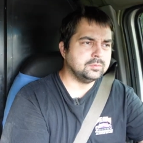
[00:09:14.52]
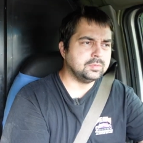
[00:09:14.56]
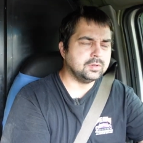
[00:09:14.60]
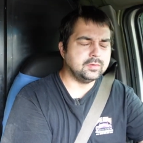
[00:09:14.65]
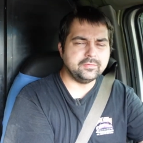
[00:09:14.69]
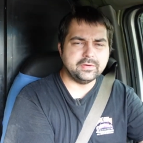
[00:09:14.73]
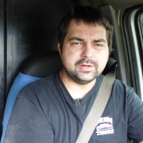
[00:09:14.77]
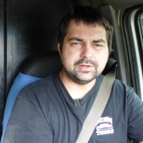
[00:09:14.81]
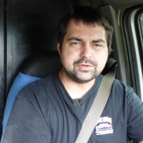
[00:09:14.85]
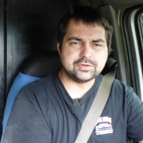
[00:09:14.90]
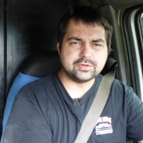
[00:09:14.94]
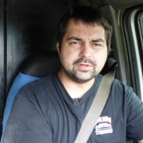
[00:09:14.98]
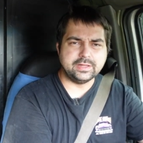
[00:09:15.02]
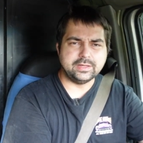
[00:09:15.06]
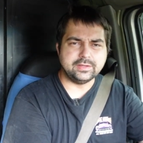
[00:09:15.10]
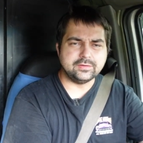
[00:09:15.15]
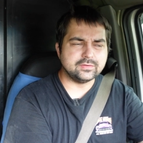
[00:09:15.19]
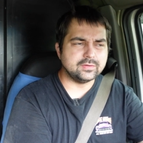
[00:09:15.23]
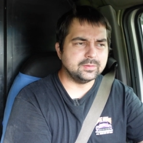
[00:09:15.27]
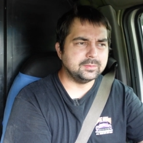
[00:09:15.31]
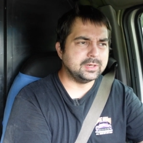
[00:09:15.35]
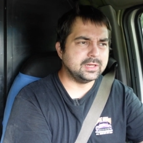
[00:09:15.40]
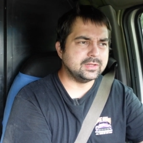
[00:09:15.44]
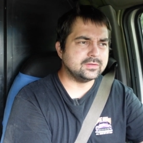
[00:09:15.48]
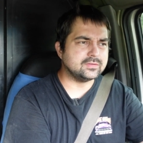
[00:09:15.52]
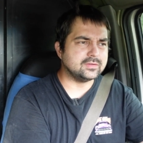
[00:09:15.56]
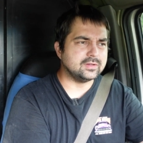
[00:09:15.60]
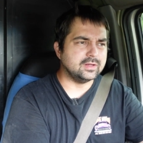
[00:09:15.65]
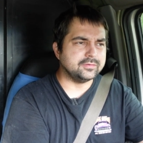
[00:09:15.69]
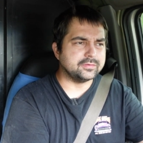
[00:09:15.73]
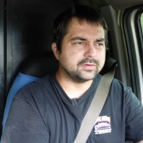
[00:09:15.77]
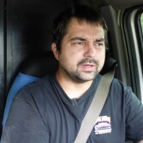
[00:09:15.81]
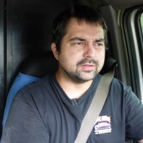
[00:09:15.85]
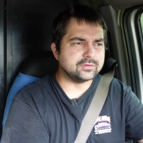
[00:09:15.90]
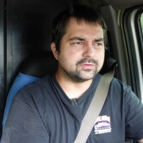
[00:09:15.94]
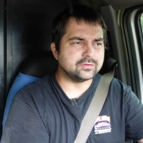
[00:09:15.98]
But eventually some of that
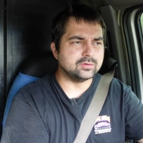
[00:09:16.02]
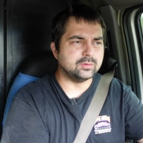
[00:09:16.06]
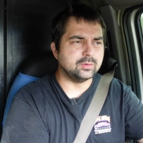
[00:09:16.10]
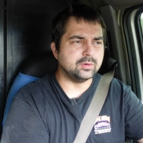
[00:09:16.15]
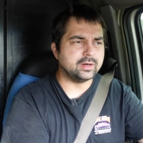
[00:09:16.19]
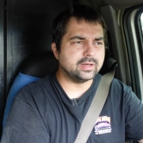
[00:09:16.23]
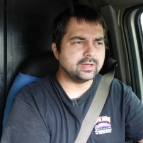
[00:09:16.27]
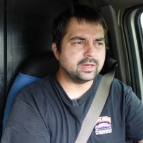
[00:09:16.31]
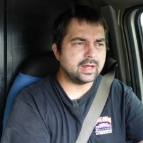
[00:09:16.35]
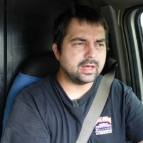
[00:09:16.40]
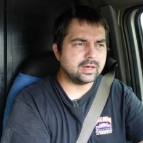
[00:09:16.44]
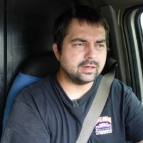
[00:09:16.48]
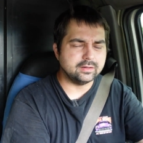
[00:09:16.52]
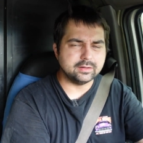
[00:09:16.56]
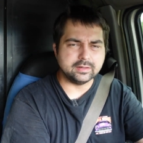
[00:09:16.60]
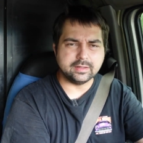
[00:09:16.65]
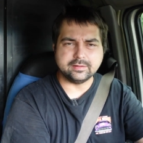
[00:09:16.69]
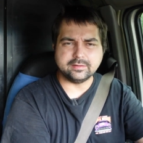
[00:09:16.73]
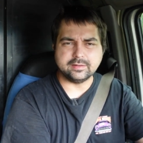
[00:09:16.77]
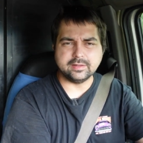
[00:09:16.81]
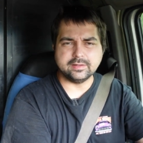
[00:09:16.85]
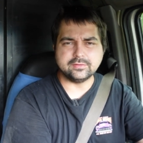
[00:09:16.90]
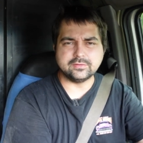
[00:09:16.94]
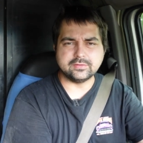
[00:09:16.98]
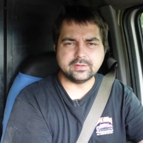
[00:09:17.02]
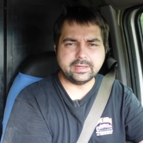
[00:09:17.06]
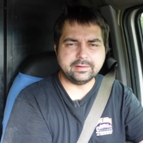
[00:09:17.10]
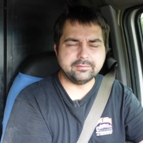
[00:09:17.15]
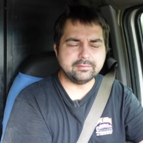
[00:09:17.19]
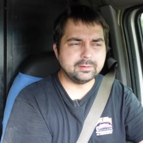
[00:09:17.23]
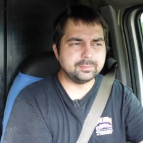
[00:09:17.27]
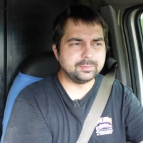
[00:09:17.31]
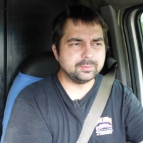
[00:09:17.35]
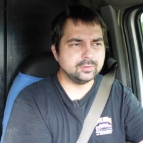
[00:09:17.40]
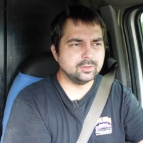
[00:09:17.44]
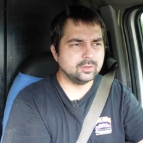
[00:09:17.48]
stuff got sorted out, and I did save
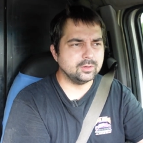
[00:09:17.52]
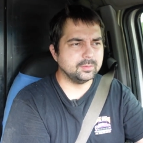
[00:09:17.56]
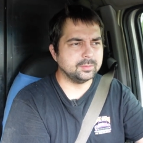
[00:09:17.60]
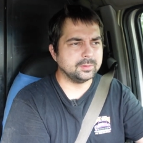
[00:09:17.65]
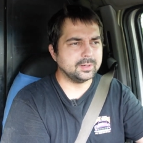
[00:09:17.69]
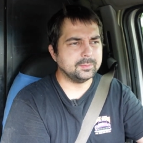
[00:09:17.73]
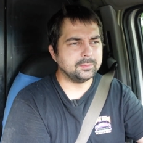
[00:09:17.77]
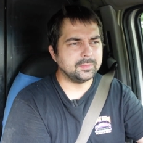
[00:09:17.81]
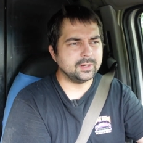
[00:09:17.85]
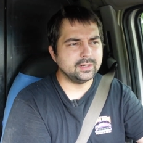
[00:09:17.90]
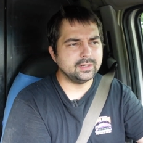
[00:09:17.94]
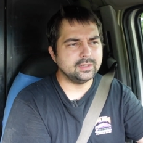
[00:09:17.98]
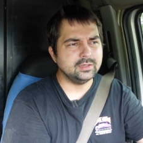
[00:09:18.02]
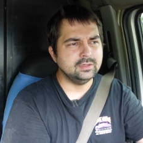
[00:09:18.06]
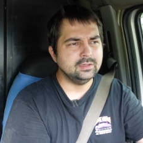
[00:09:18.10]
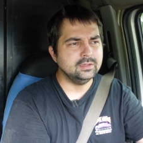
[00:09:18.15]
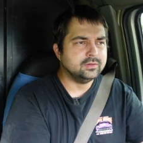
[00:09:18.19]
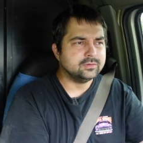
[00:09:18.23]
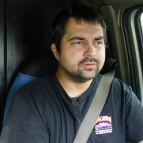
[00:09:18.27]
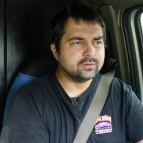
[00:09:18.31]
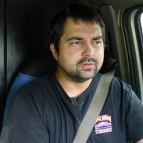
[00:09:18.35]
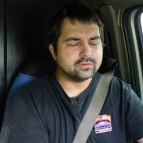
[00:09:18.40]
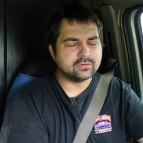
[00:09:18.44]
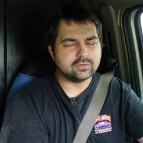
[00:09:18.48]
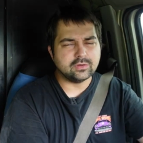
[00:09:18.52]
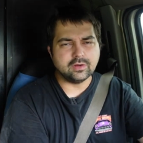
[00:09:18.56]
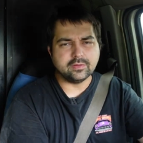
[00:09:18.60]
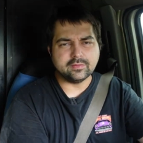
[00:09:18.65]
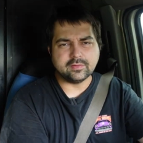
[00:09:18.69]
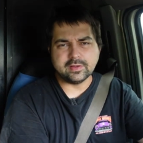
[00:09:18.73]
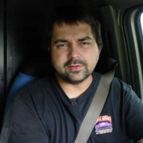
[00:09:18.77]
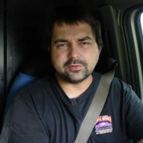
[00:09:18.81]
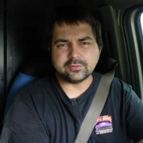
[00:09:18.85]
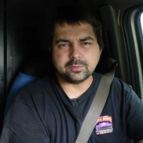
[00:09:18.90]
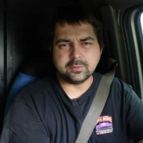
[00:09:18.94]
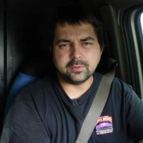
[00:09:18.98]
up a little bit of money. So I saw
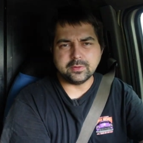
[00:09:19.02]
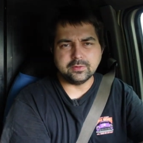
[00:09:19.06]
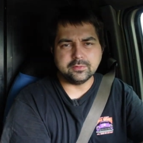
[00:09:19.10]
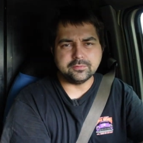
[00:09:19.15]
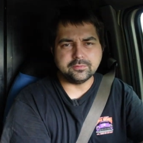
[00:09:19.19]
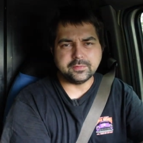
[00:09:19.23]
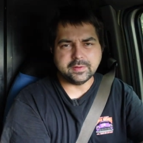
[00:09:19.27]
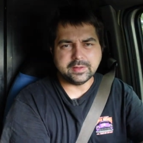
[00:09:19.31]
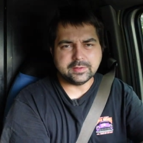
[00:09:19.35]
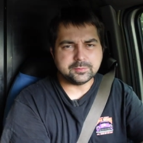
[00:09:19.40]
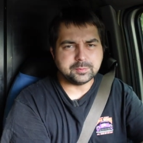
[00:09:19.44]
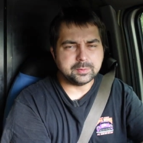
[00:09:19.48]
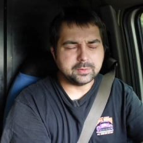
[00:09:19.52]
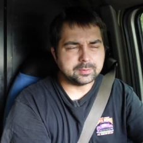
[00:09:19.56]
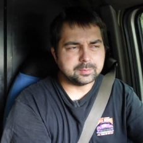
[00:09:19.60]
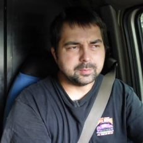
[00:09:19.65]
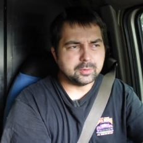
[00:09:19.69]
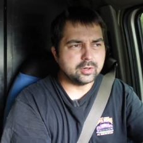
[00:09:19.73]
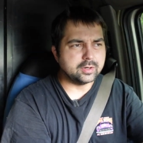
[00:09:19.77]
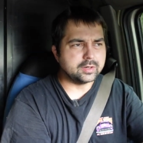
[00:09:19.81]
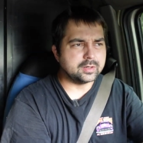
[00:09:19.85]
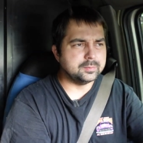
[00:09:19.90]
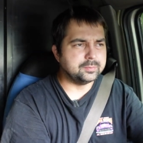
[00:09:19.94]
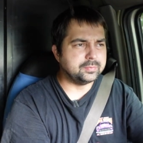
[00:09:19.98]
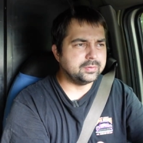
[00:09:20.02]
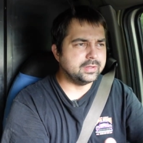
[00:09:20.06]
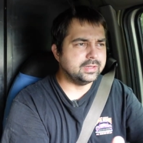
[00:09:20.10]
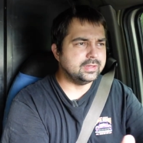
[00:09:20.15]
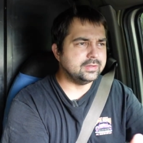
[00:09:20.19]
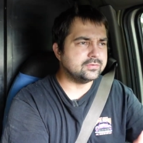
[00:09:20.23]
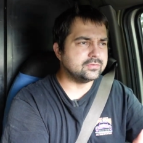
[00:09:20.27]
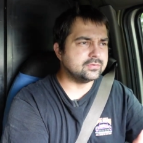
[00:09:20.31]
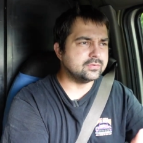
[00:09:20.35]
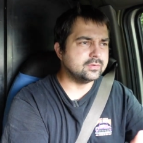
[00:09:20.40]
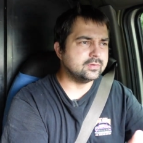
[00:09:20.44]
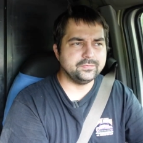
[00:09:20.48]
this one on Facebook
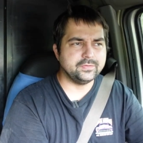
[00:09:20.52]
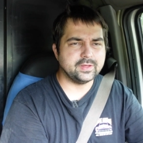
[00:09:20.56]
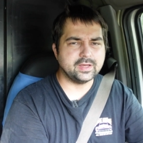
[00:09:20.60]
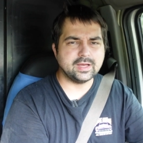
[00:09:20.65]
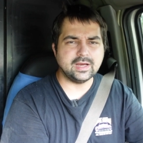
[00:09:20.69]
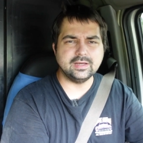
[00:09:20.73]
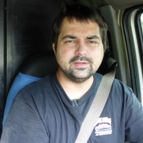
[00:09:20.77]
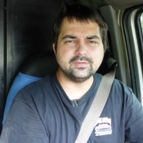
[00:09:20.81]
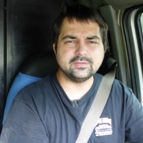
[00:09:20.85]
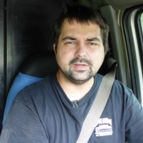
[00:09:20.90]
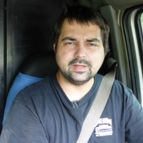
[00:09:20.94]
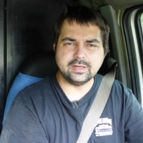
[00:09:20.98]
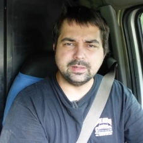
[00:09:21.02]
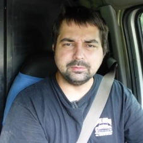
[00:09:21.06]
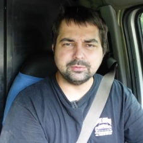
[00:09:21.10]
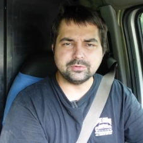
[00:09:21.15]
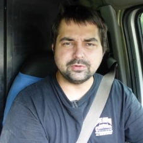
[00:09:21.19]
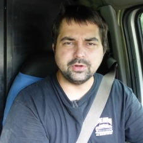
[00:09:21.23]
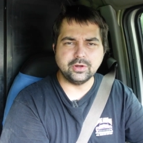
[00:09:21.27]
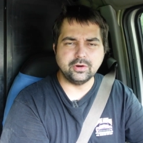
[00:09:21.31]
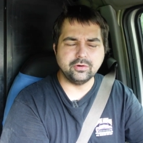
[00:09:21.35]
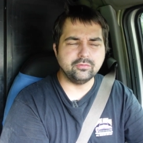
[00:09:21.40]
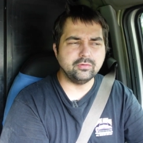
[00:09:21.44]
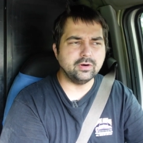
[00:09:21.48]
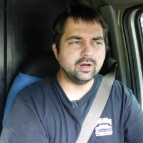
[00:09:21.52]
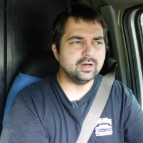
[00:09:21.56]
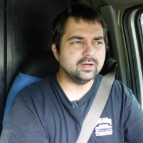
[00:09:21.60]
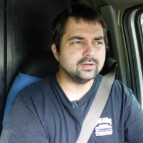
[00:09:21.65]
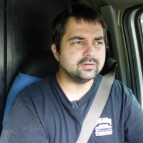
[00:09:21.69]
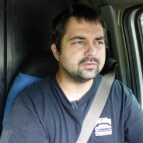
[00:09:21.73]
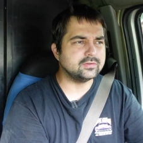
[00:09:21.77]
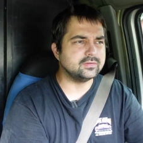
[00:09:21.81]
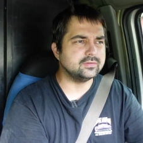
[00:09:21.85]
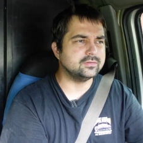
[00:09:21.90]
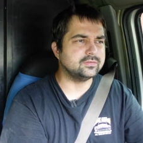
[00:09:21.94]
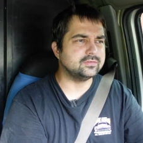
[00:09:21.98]
Marketplace. The guy said there was no
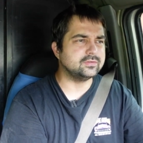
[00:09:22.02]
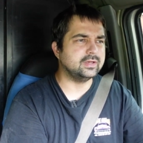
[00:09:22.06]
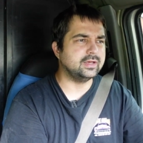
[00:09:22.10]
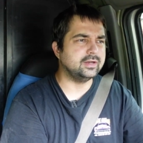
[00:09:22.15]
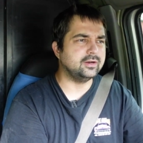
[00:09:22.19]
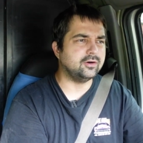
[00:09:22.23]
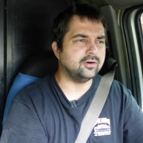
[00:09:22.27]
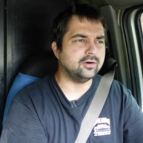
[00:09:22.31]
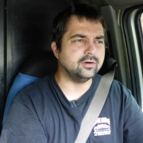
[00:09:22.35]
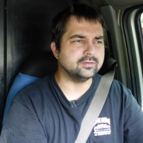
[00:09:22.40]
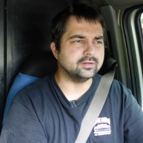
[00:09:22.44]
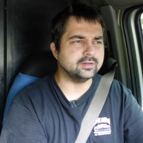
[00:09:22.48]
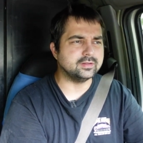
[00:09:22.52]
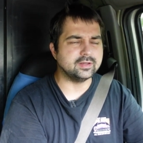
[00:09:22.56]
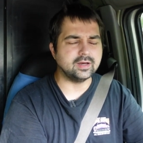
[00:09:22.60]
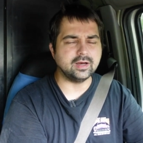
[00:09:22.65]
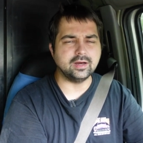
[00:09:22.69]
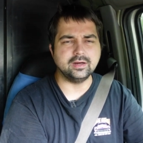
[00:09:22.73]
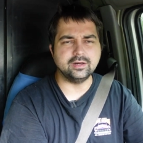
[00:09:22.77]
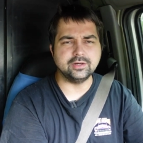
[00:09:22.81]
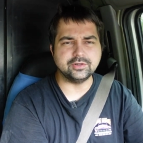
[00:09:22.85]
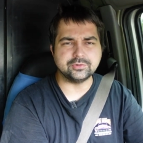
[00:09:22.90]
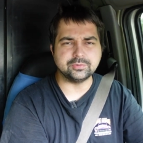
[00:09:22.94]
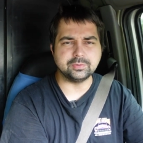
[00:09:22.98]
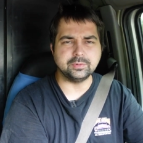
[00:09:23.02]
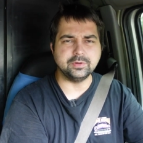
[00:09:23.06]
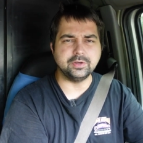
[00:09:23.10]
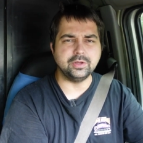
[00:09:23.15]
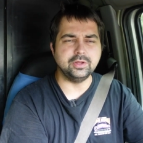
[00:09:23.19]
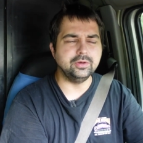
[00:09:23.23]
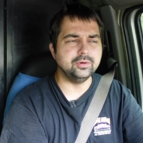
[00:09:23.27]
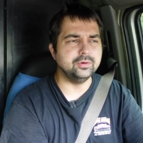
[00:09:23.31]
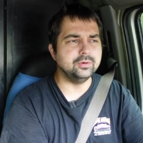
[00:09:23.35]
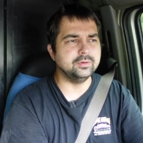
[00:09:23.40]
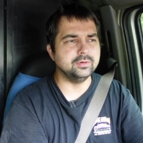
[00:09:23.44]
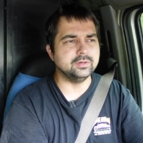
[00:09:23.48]
rust, said all the tires were
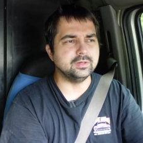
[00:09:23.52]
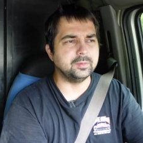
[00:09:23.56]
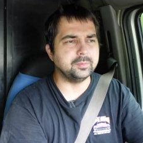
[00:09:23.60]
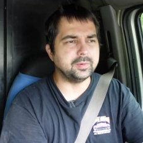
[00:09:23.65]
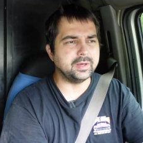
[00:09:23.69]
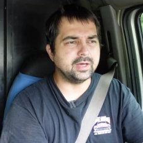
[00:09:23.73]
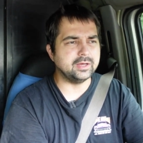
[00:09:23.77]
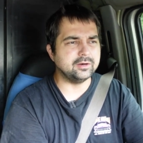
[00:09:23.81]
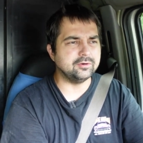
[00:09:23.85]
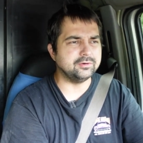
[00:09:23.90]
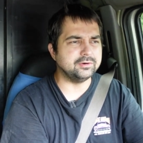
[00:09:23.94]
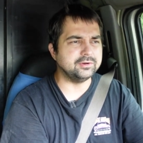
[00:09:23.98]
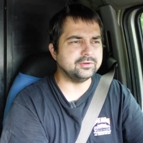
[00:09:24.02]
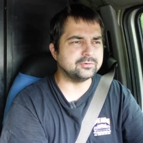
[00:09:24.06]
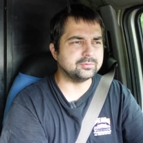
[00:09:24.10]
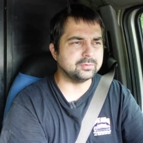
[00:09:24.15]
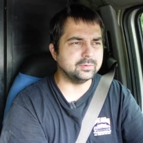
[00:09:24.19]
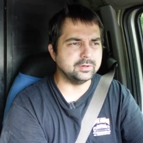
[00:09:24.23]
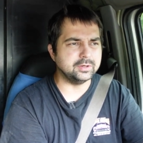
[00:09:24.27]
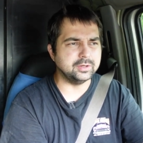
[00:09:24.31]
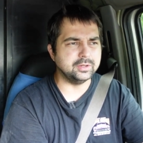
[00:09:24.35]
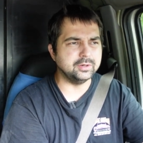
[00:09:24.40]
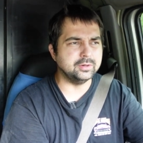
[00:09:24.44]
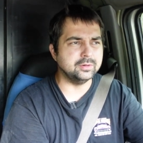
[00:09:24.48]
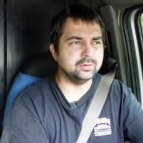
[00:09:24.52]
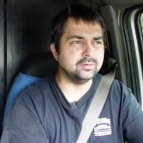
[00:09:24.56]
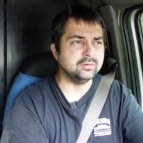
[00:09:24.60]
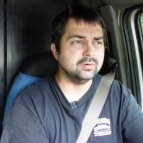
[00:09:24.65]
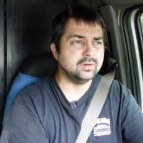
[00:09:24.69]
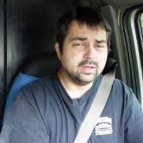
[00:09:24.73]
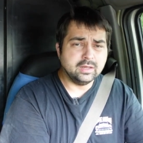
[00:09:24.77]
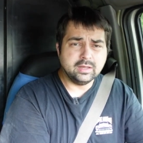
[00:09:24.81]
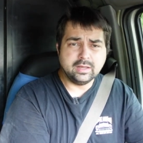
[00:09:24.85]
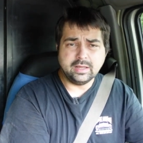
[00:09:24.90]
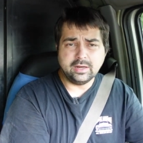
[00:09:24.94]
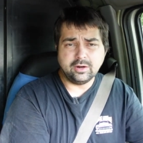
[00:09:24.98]
new and the batteries were new.
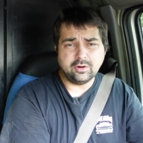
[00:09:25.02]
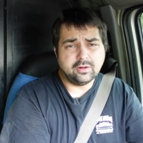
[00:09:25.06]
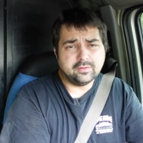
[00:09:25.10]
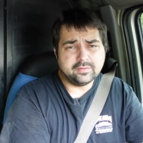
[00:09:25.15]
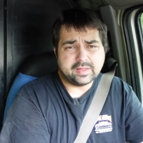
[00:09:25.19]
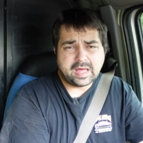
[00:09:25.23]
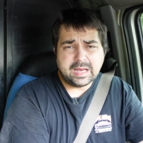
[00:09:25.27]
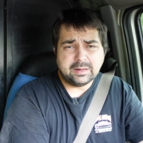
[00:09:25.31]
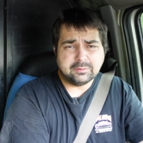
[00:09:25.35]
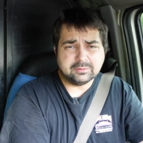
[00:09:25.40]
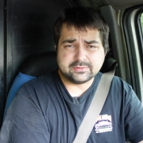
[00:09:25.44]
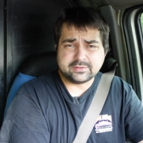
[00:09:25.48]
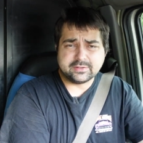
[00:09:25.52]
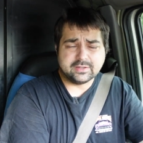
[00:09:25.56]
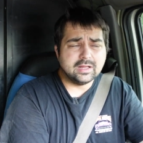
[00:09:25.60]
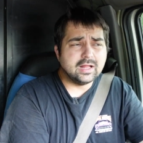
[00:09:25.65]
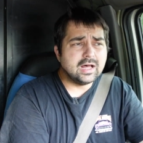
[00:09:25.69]
And all that was a